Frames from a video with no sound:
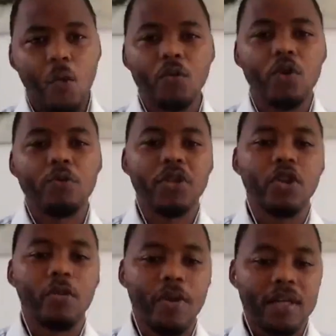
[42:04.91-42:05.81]
And what
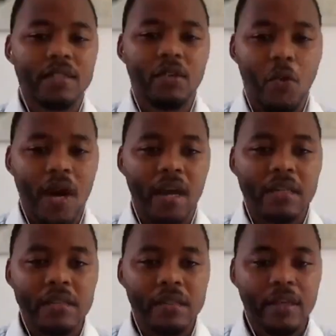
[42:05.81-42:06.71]
would be your parting
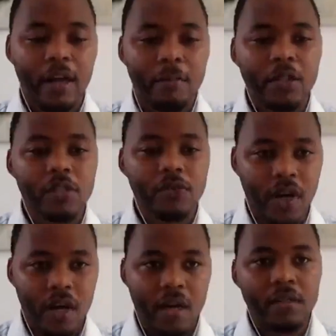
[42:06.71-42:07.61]
words as
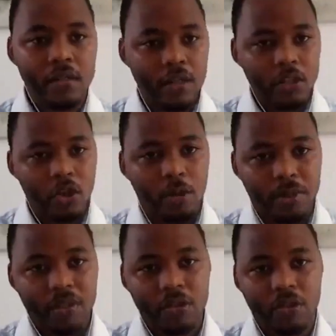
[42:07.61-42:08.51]
far as the
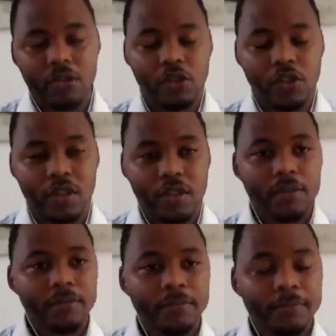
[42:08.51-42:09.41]
topic is concerned?